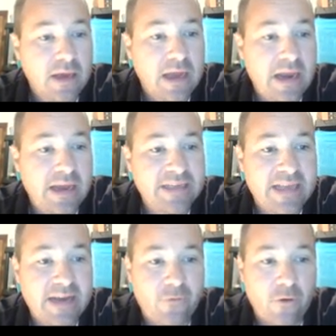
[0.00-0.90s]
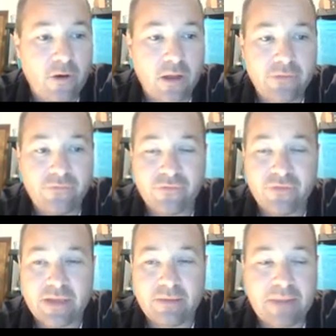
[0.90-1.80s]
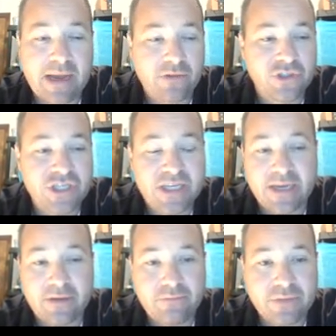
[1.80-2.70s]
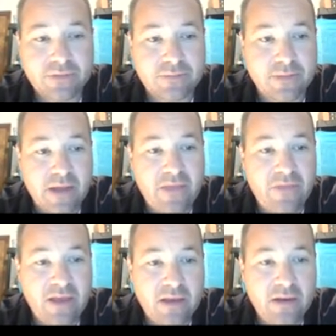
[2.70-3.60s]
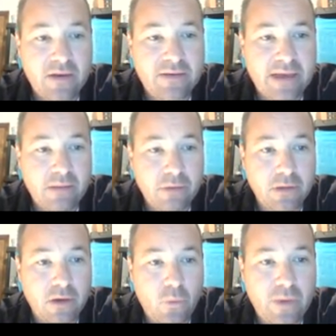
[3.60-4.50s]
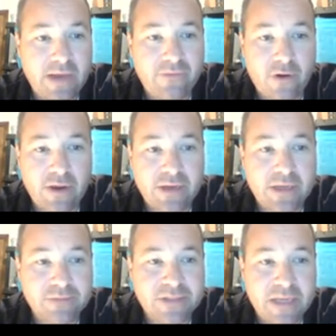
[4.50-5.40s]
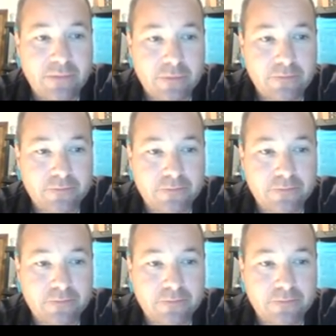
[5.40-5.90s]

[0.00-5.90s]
And I did that for all of the balance sheet items. And then down below, we have our income statement.